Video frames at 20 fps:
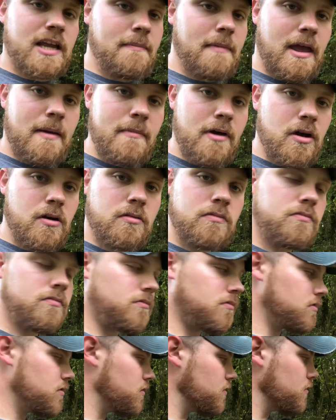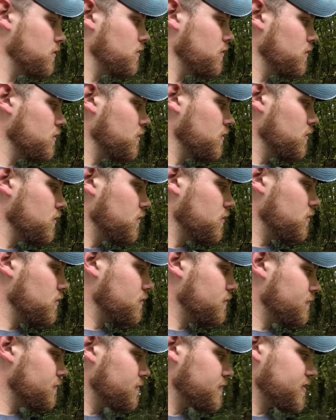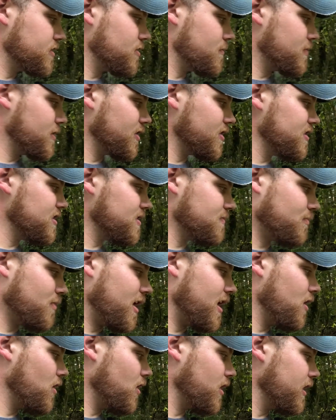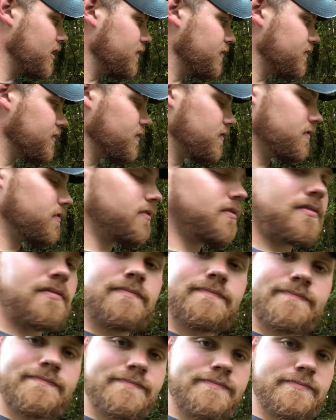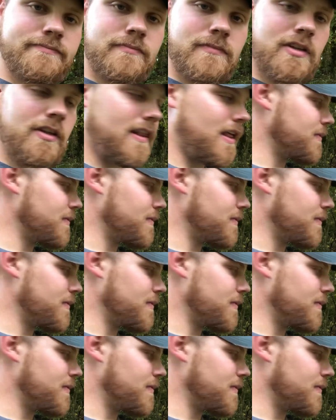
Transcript: ammo. Still pretty good spread on it. You know, that